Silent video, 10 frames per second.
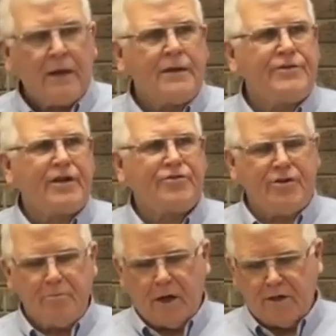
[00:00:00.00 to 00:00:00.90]

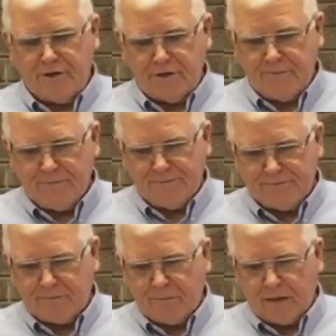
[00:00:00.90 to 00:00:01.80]
Justin Martyr.
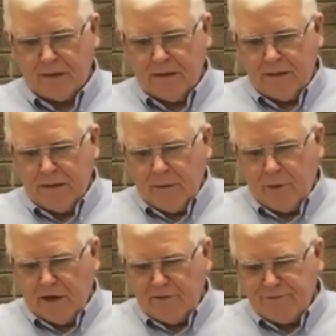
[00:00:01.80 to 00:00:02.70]

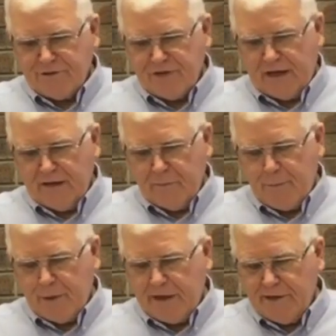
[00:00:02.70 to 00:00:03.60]
We offer solemn
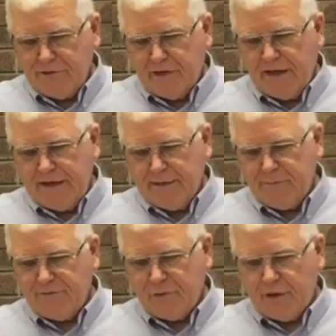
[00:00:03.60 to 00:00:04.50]
prayers and
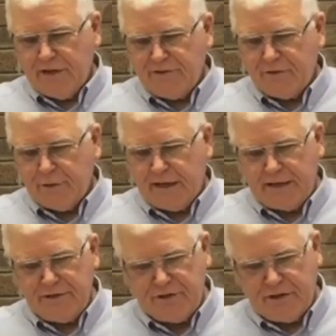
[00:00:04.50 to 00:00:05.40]
hymns for his
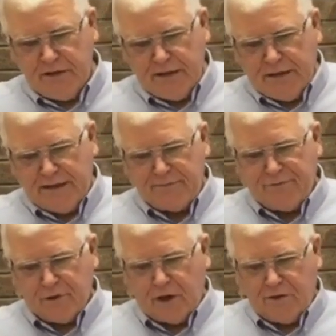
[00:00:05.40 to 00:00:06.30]
creation and
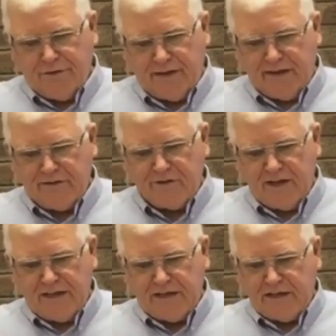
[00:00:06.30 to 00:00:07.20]
for all things
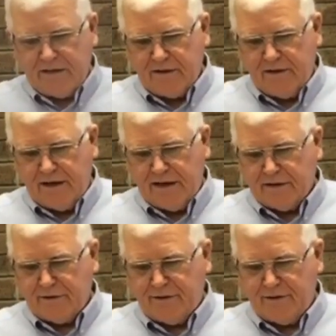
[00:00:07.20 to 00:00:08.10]
leading to
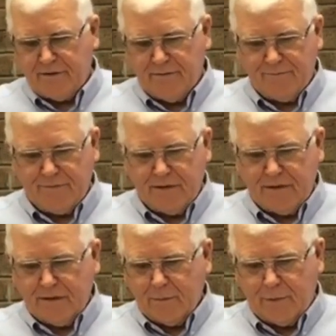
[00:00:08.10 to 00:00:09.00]
health.
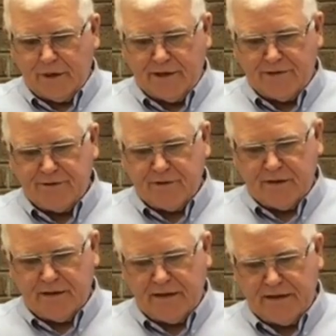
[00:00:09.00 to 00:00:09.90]
Prayers
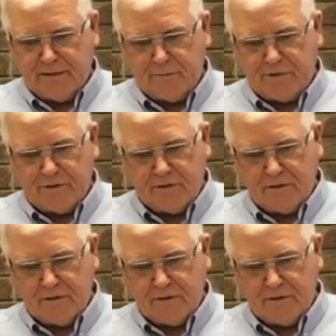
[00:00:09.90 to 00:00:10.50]
and hymns.